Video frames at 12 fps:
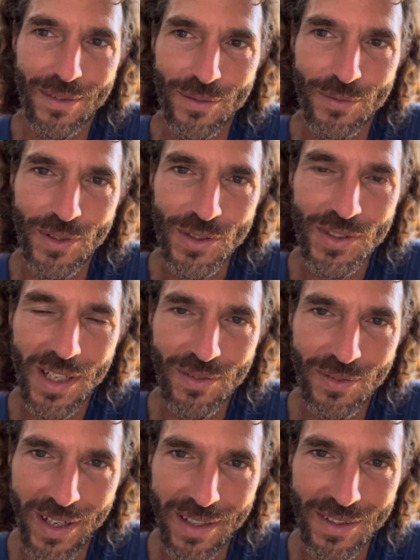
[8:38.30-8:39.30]

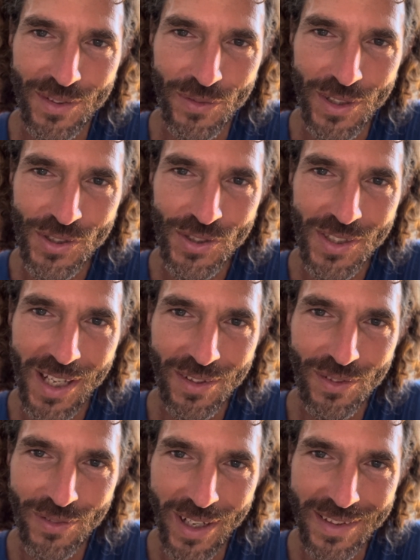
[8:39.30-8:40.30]

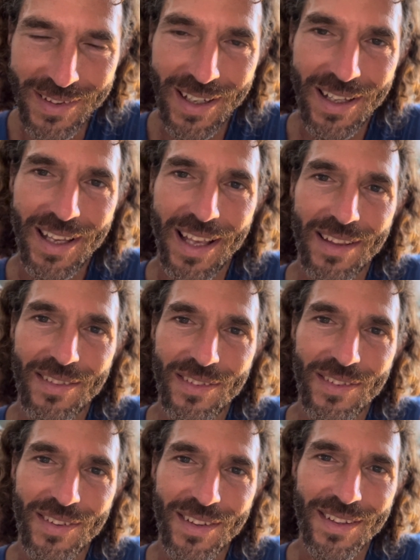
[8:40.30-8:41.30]
Vishtadvaita
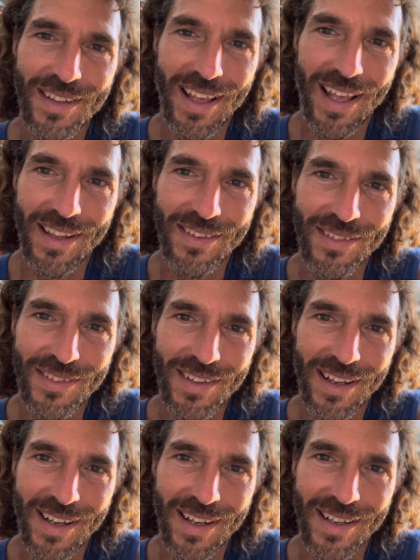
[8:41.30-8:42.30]
and
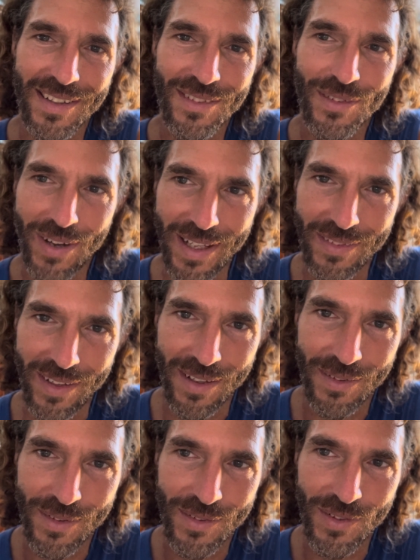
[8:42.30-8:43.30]
Dvaita.
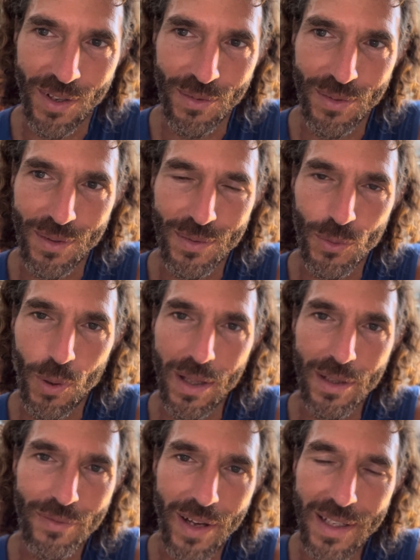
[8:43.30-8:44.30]
So
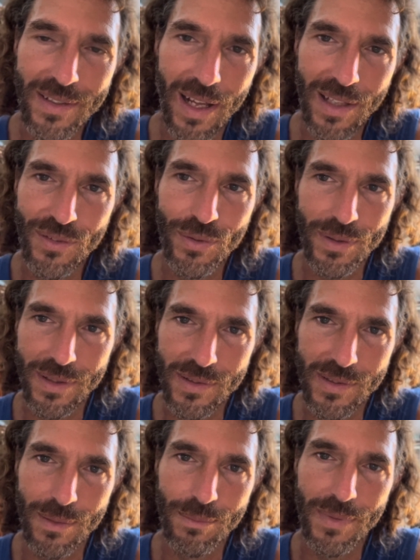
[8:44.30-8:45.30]
qualified
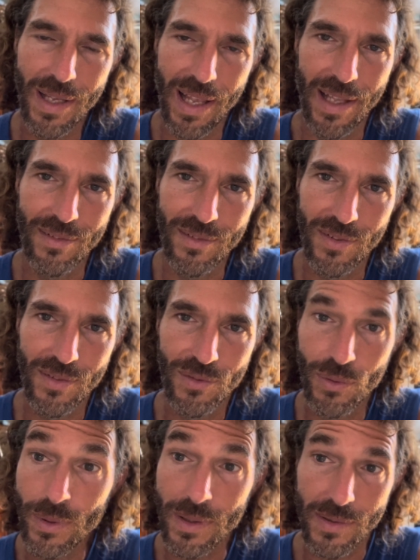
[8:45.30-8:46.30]
non-dualism and
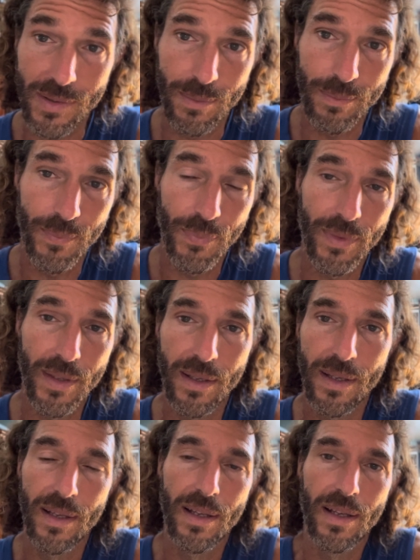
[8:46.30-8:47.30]
dualism.
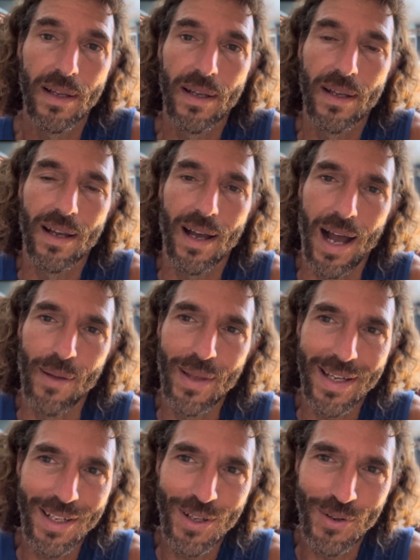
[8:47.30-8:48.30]
I'm
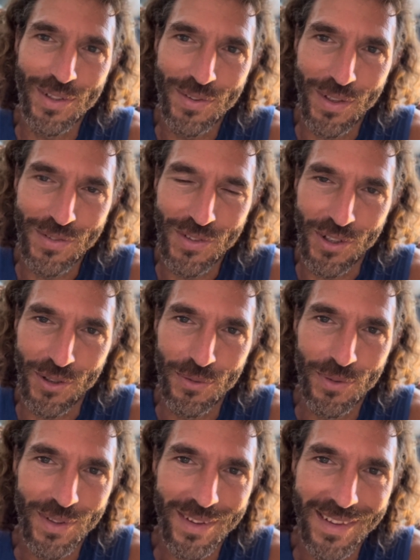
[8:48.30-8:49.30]
not going to go into those
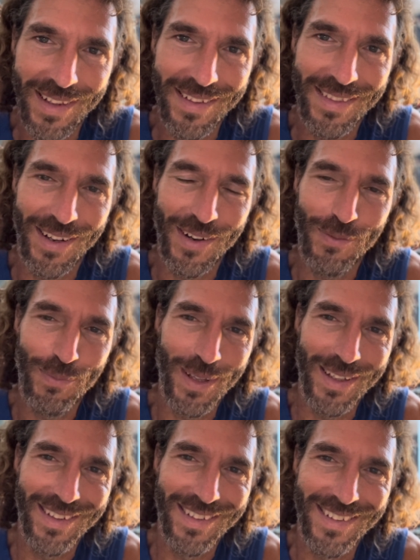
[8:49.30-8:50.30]
two. There have
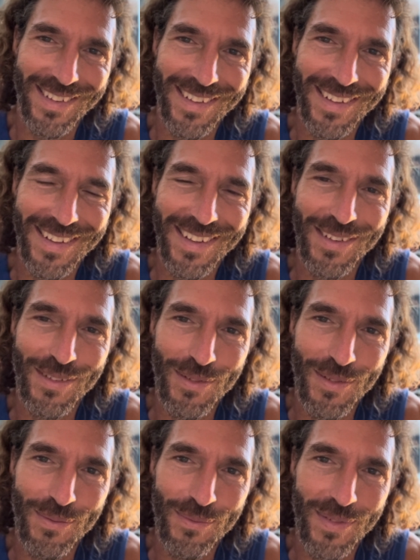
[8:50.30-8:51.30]
been
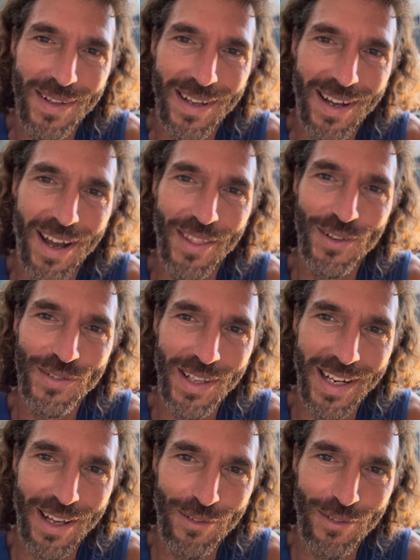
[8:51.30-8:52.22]
others that